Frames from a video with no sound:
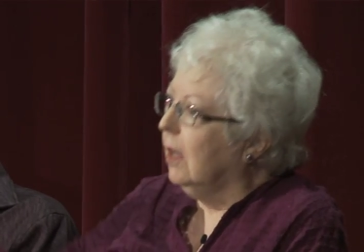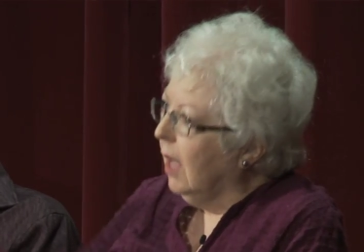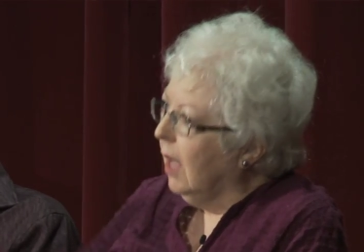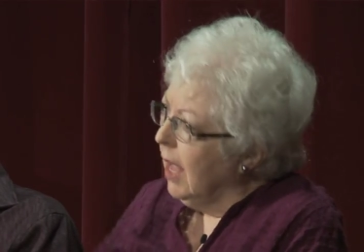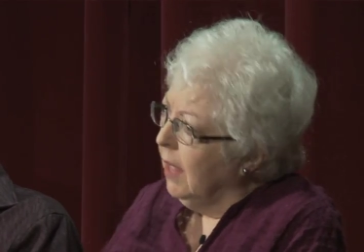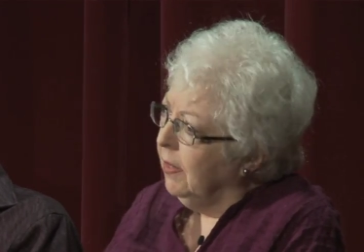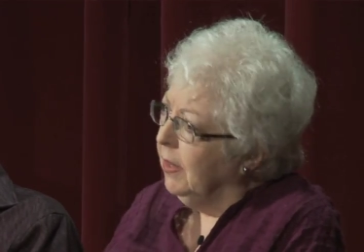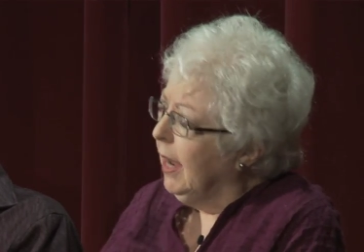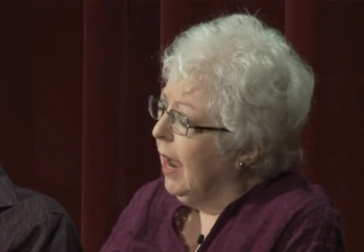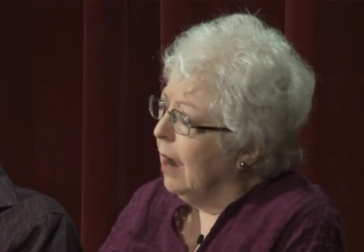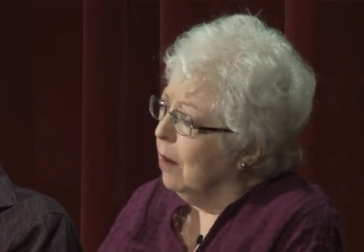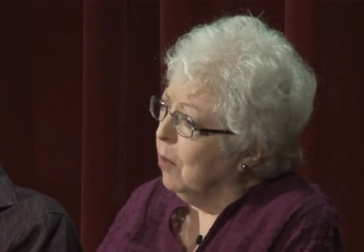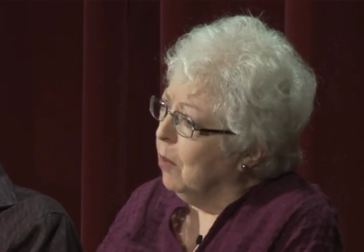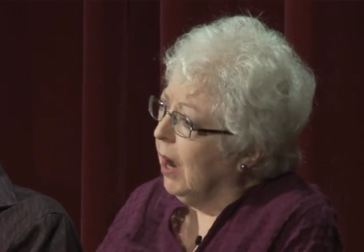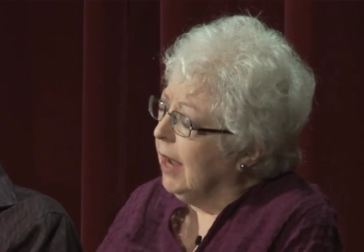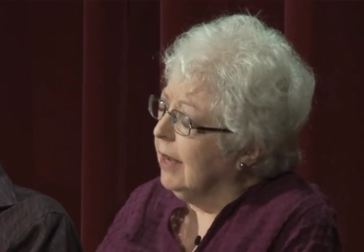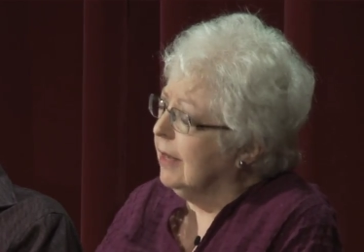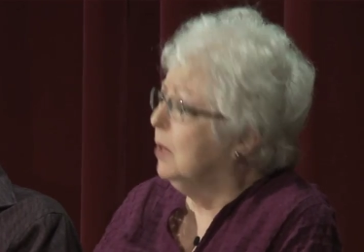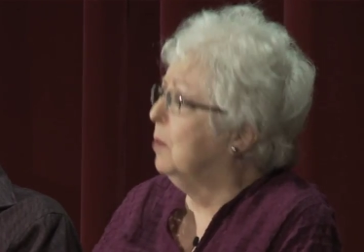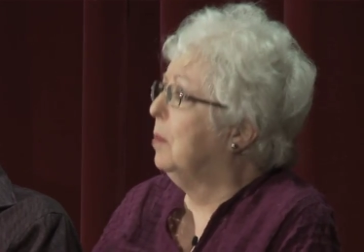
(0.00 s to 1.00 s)
And the camera
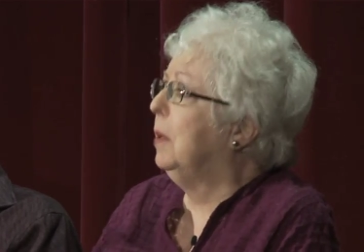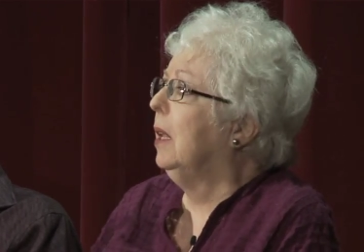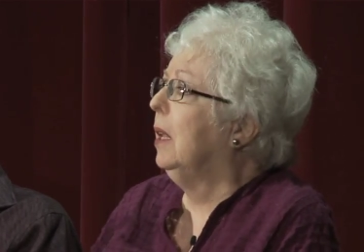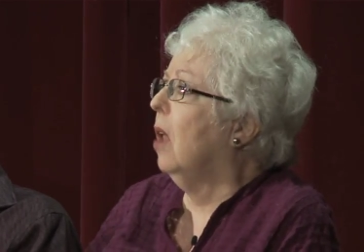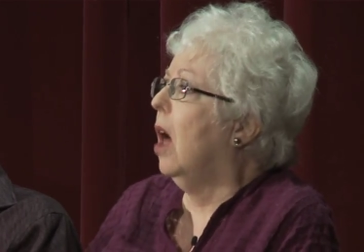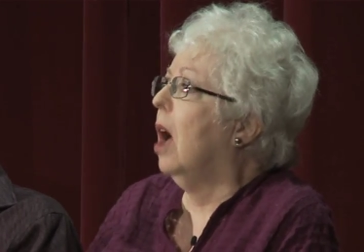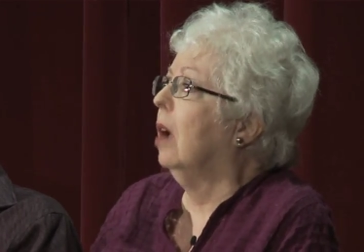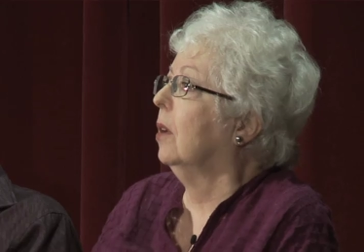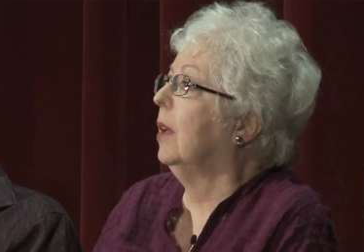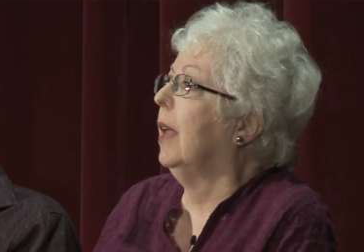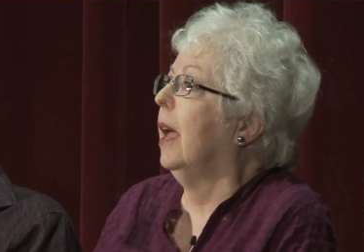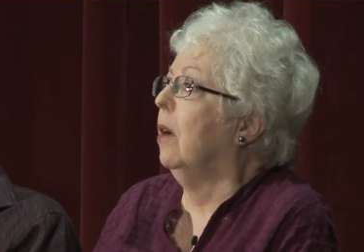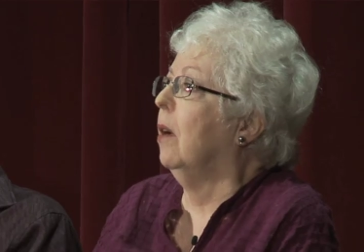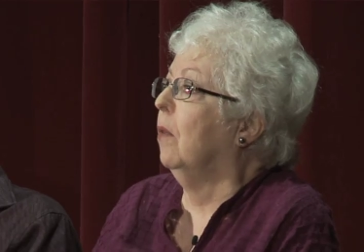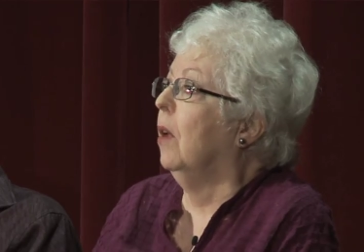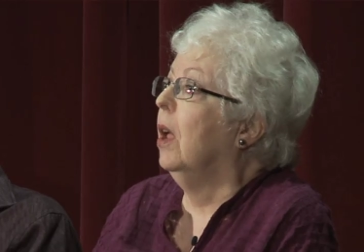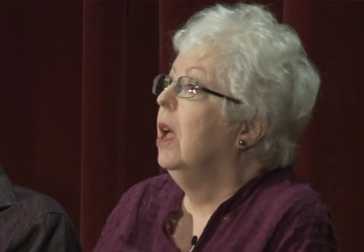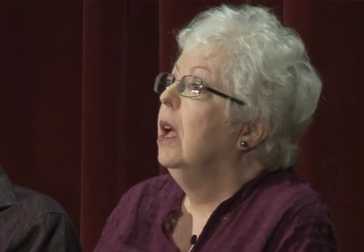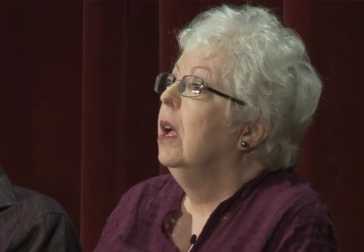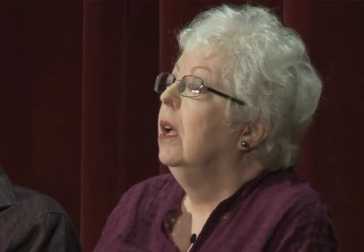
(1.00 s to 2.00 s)
has to be locked
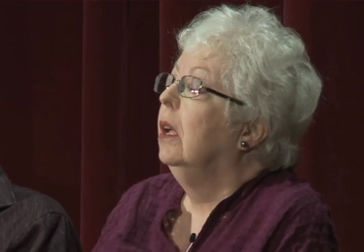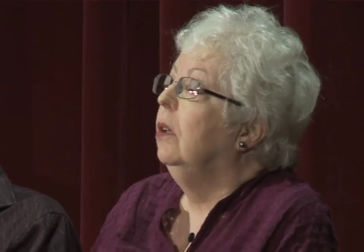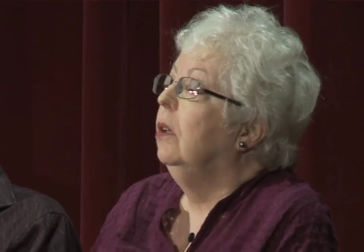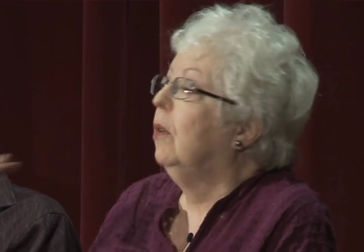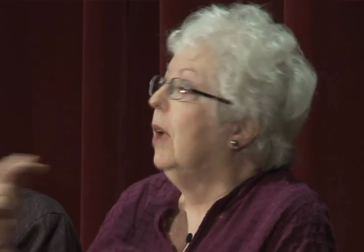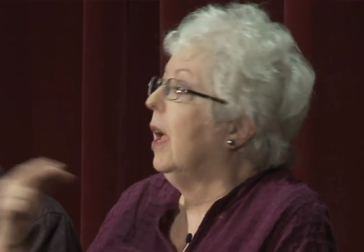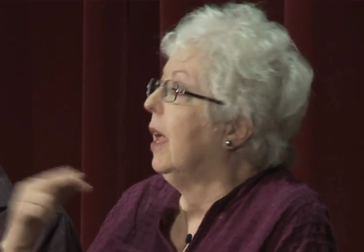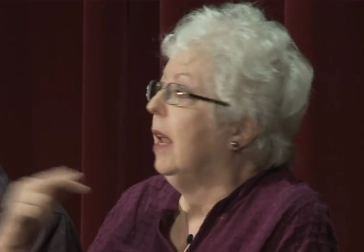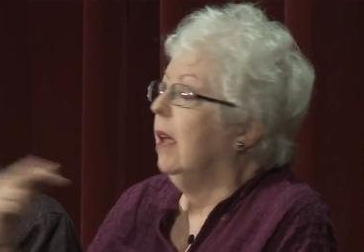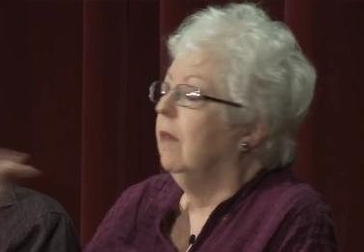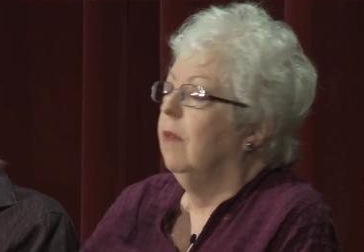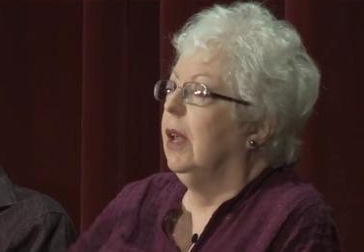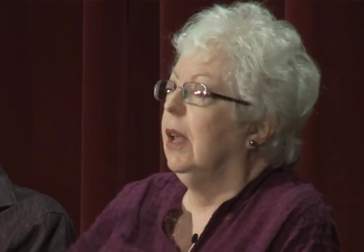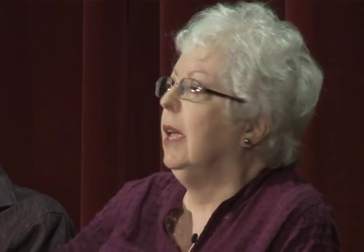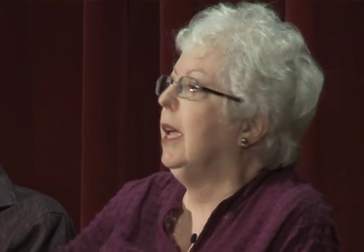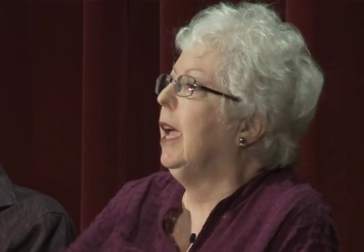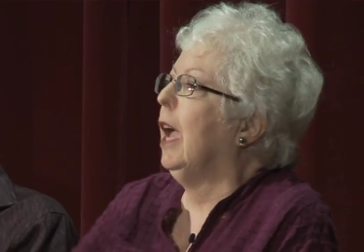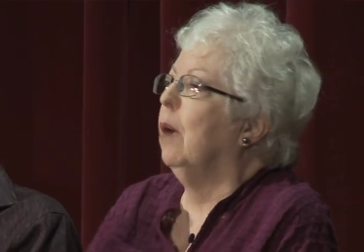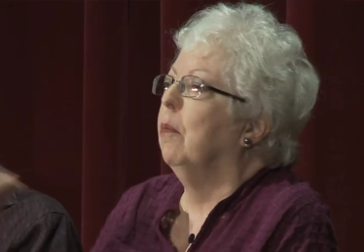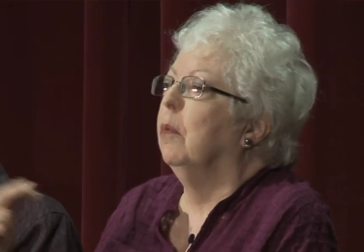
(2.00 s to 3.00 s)
down. You can't have any
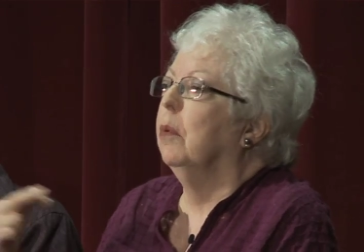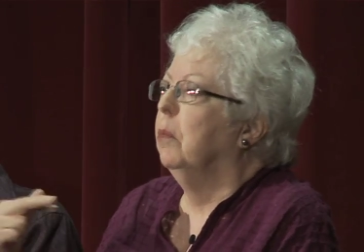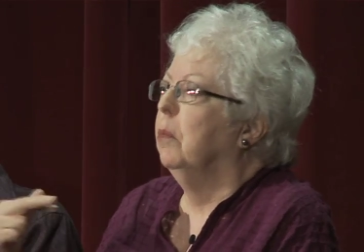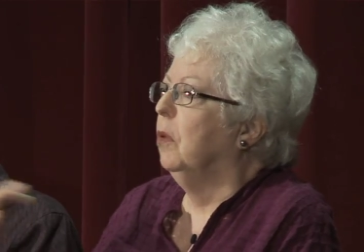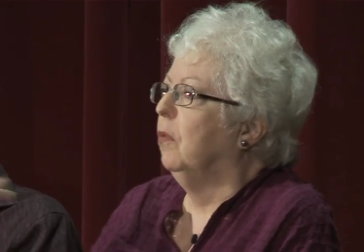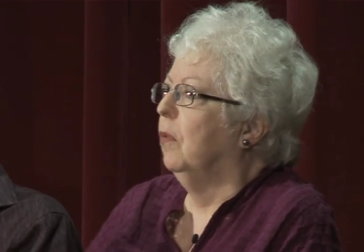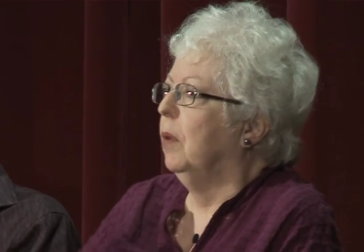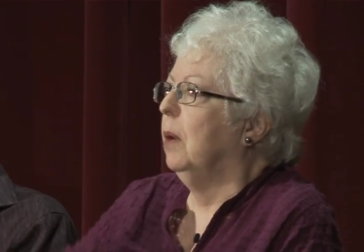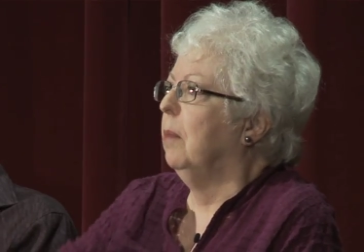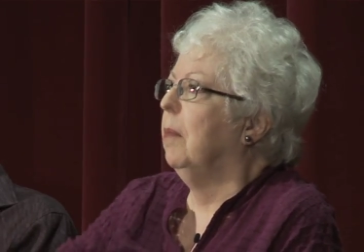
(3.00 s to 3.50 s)
camera movement;